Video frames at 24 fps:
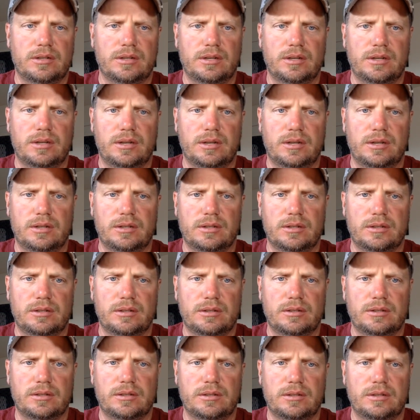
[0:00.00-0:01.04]

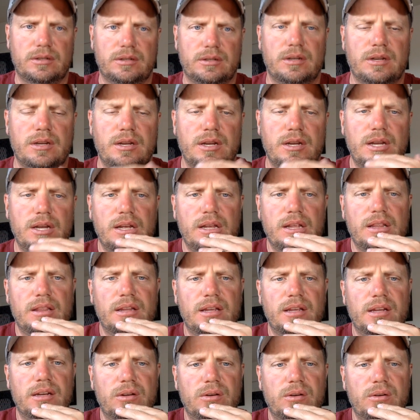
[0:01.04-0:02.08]
engines.
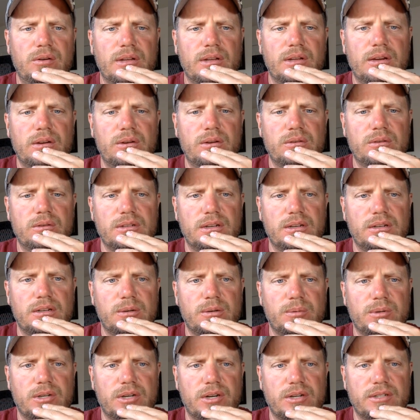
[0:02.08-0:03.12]
They do. They use
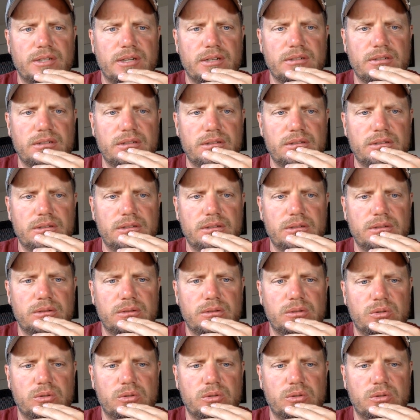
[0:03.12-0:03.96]
turbocharged engines.